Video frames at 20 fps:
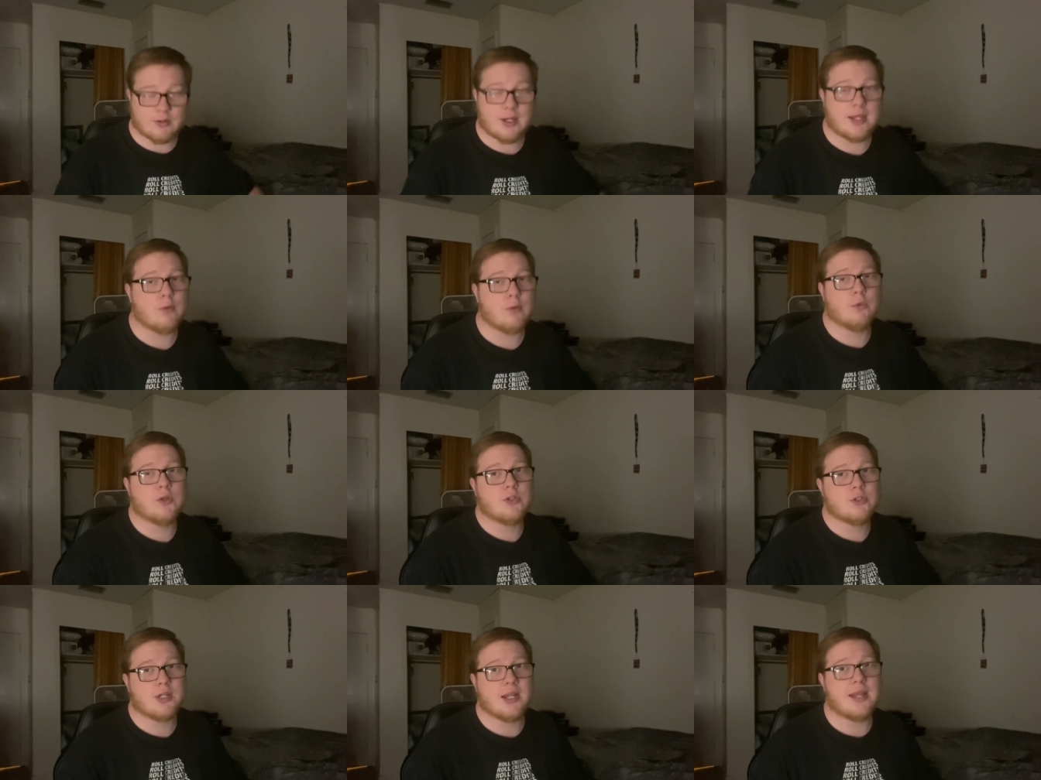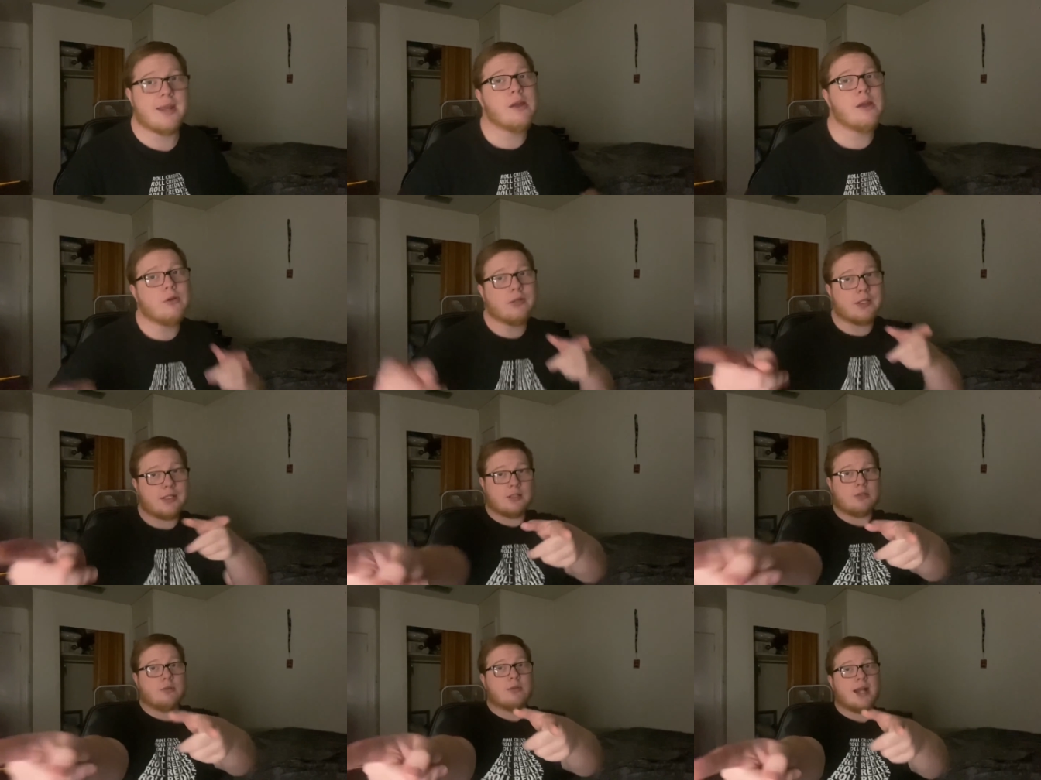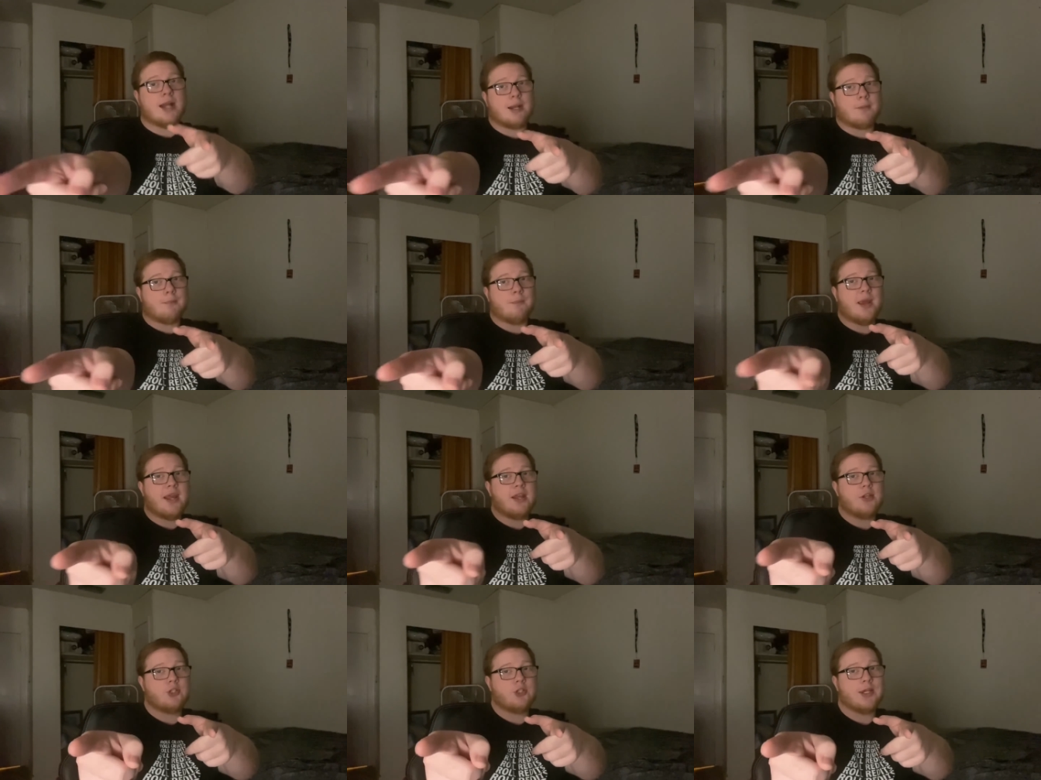Hey, Richard Ayoade, you got a
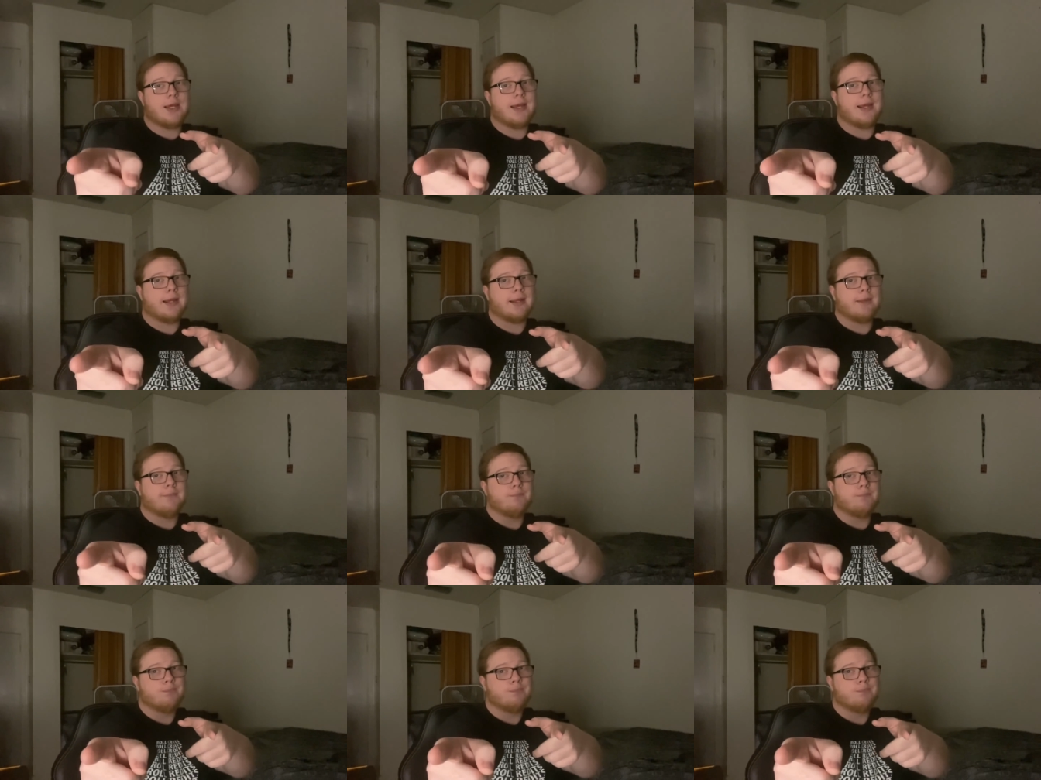paycheck.